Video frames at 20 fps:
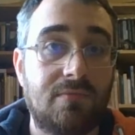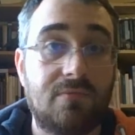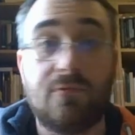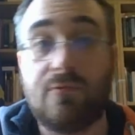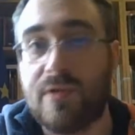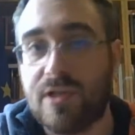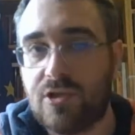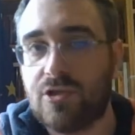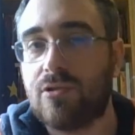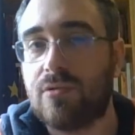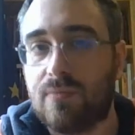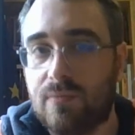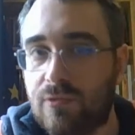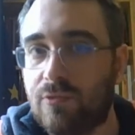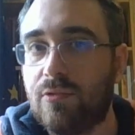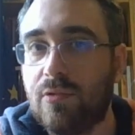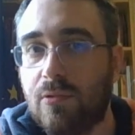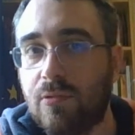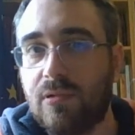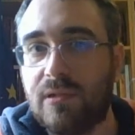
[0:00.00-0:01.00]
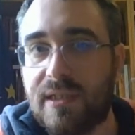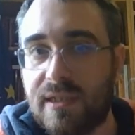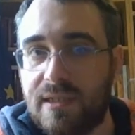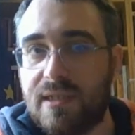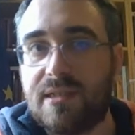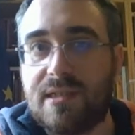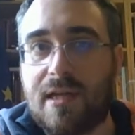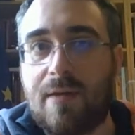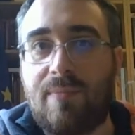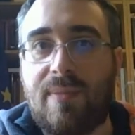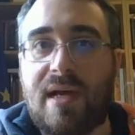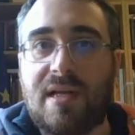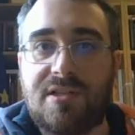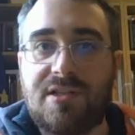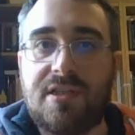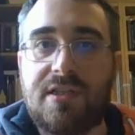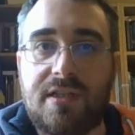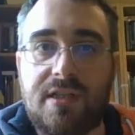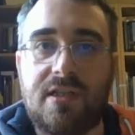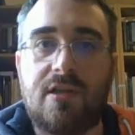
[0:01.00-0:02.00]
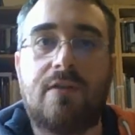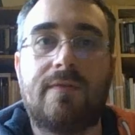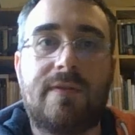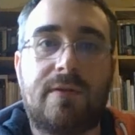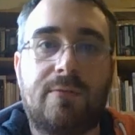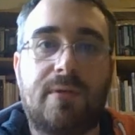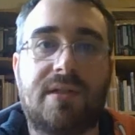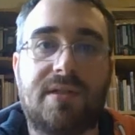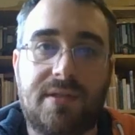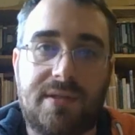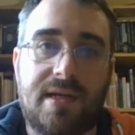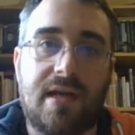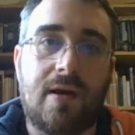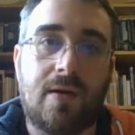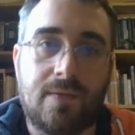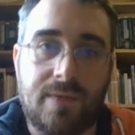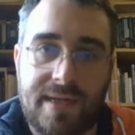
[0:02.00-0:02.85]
which ruled in this capacity over what are now